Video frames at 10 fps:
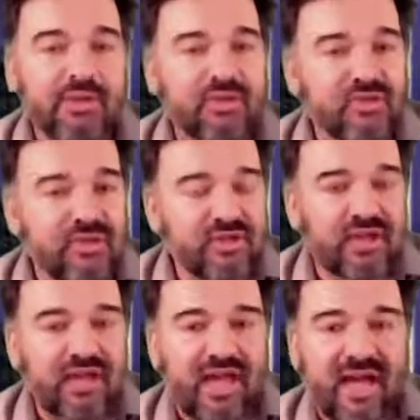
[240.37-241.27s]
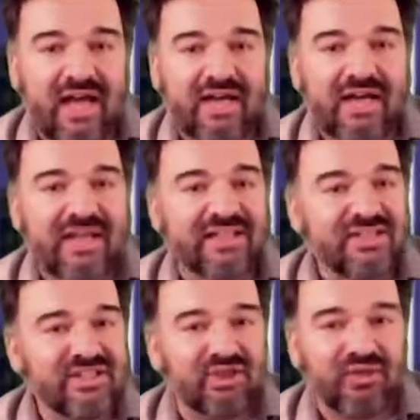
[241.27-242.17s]
been sizzling hot, I
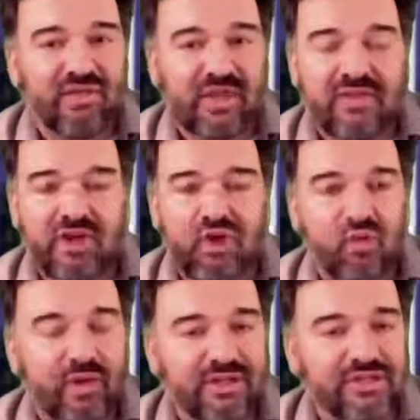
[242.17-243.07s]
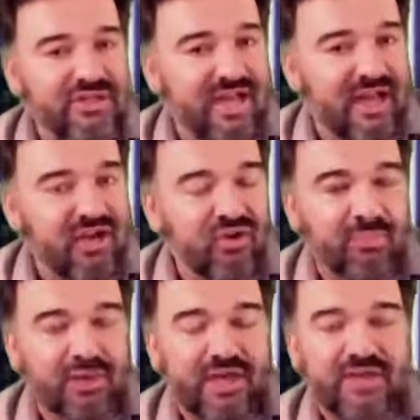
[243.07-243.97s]
still think that New England's not going to
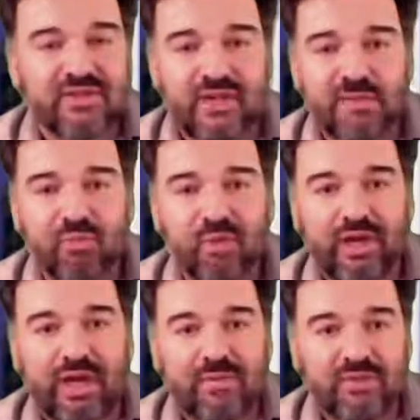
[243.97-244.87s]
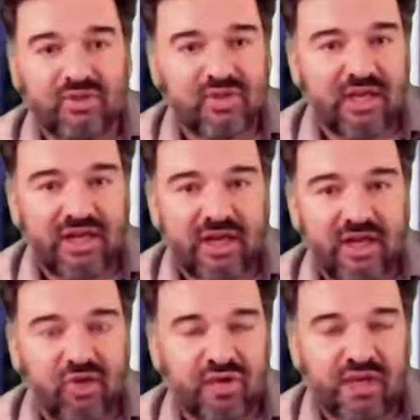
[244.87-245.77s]
play this keep-away game that San
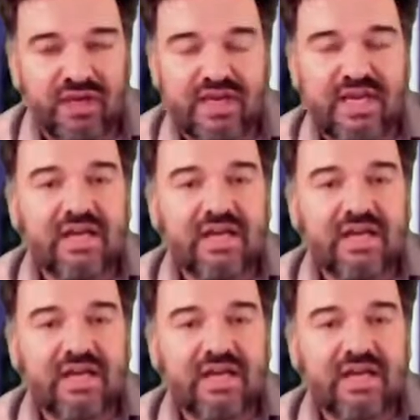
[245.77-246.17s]
Diego did.